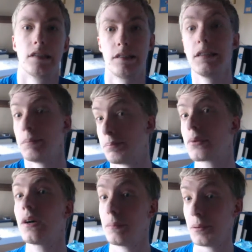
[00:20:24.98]
she
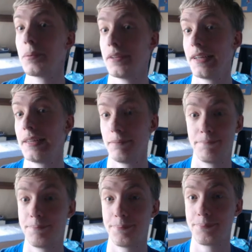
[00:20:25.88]
probably,
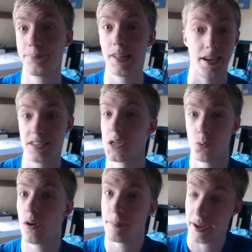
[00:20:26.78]
yeah, she
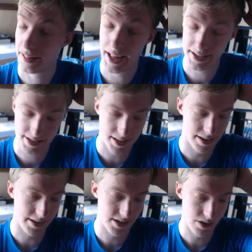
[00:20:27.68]
won by a
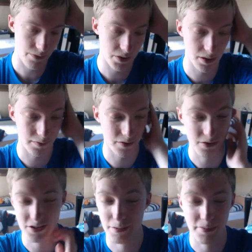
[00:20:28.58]
landslide. So I'm really looking
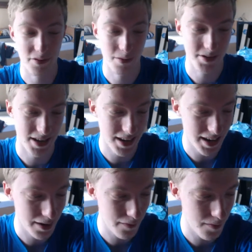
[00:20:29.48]
forward to her performance. I
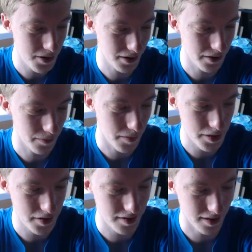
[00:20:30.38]
did hear from her little brother